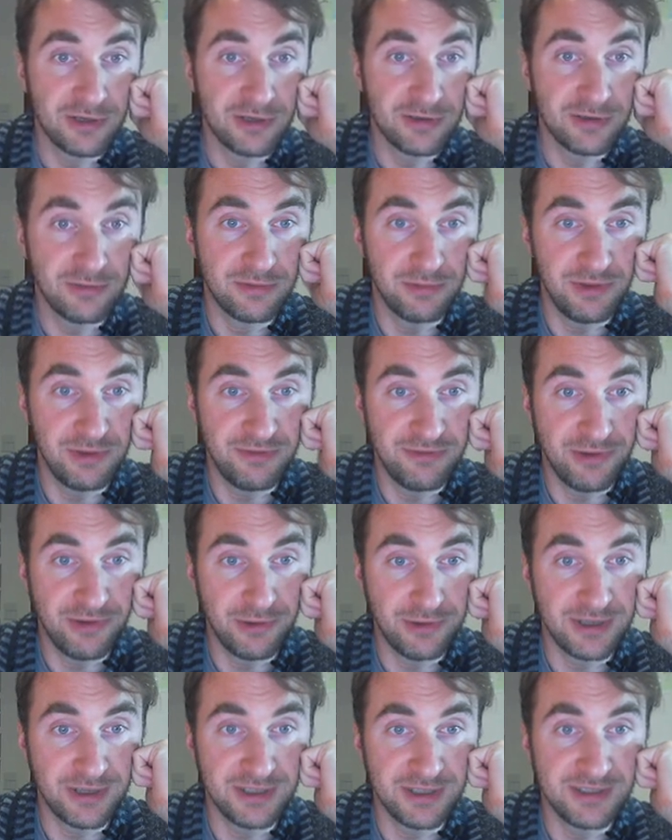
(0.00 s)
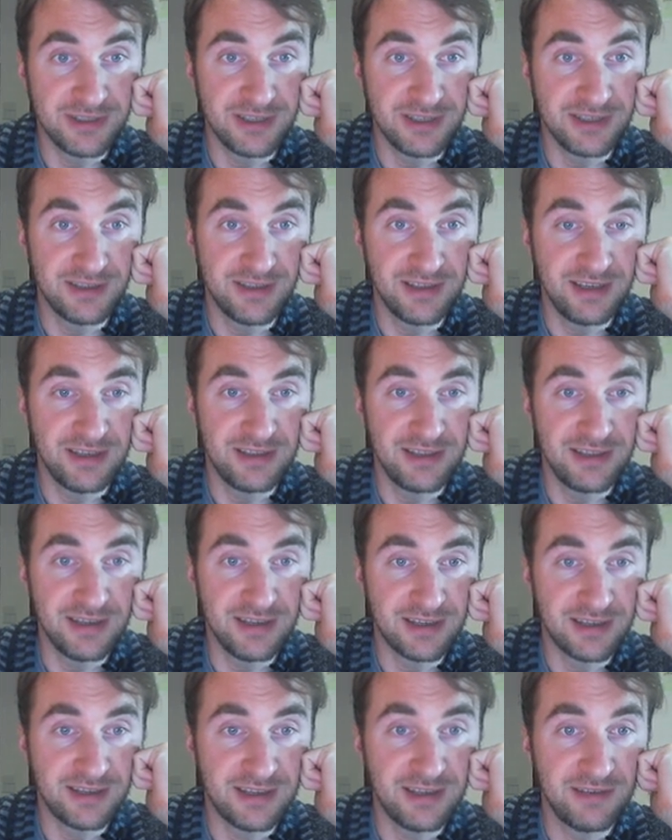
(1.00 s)
We focus on daily
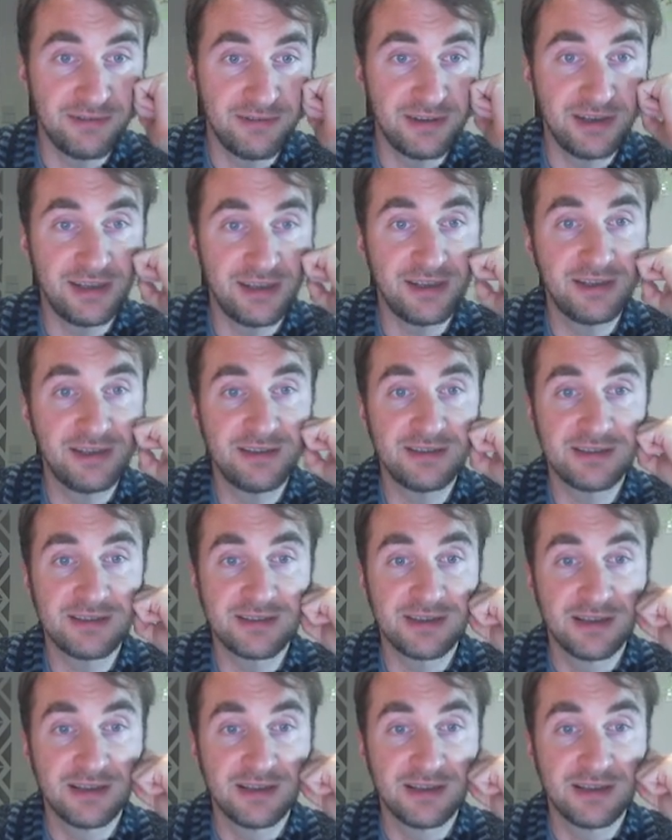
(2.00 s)
activities.